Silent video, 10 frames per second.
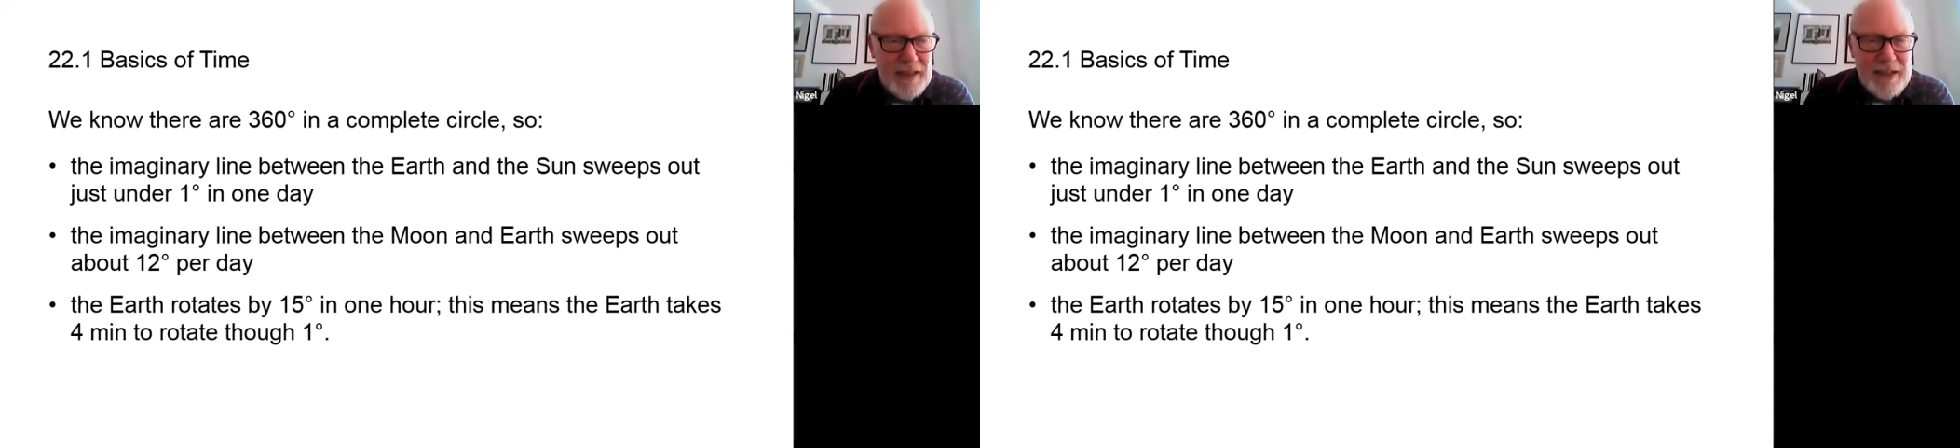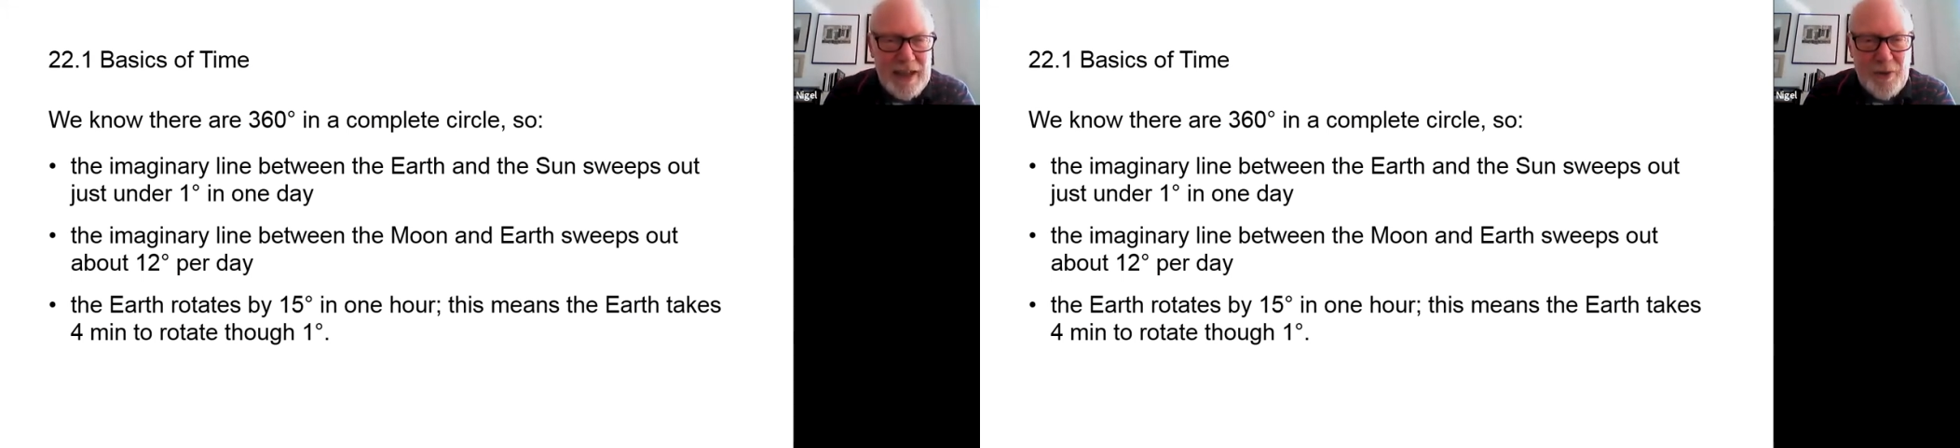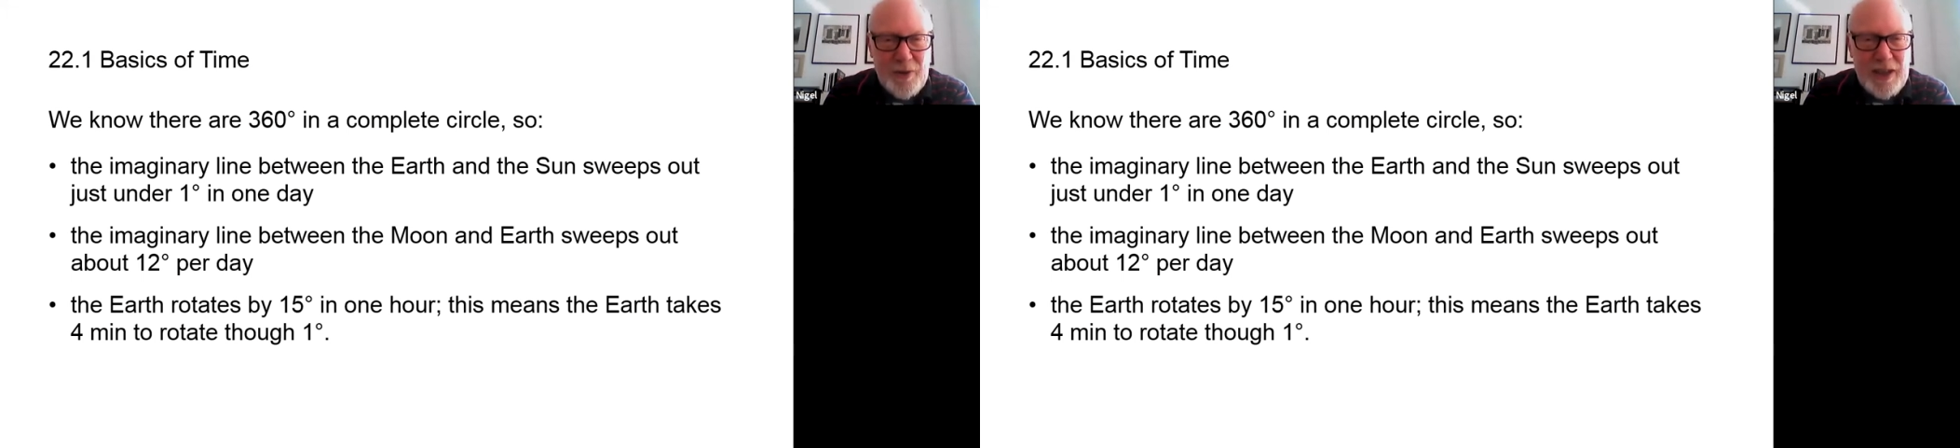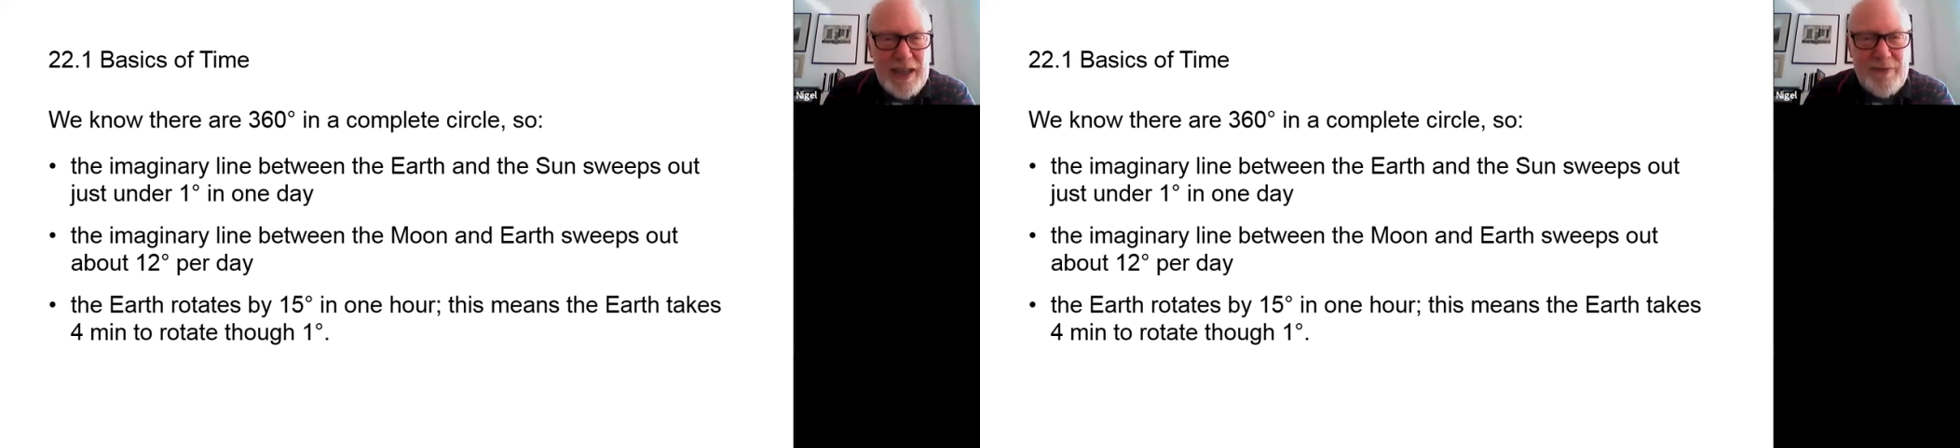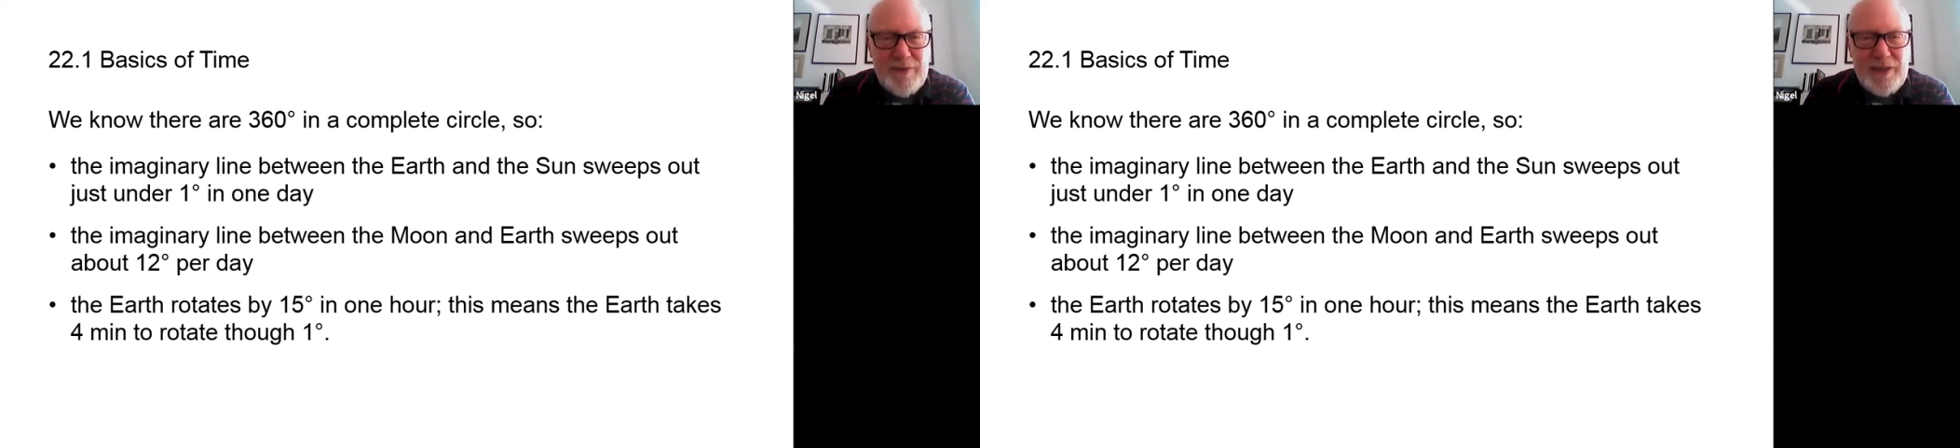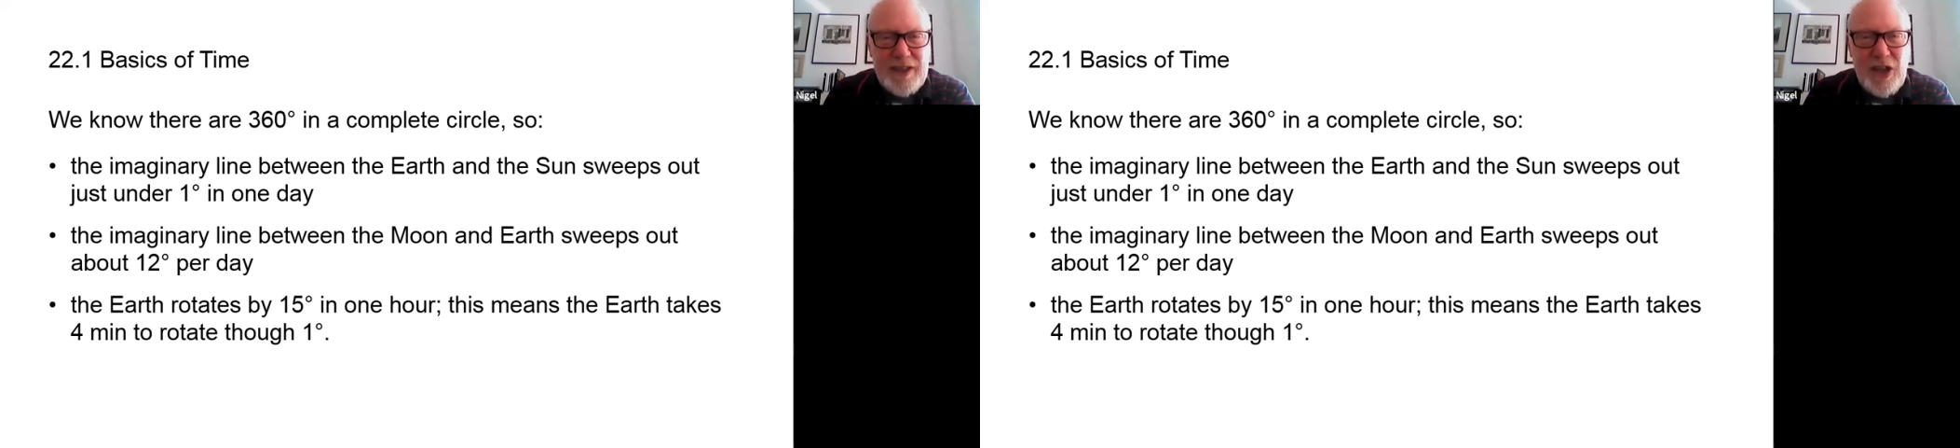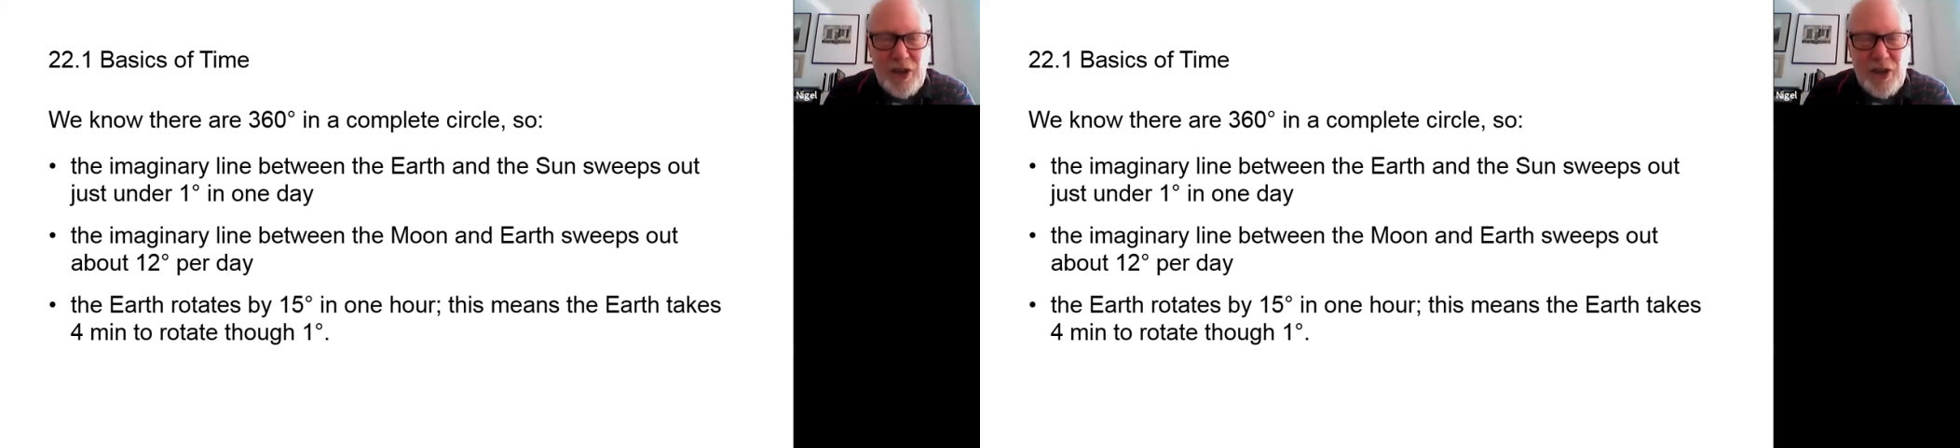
Now, if the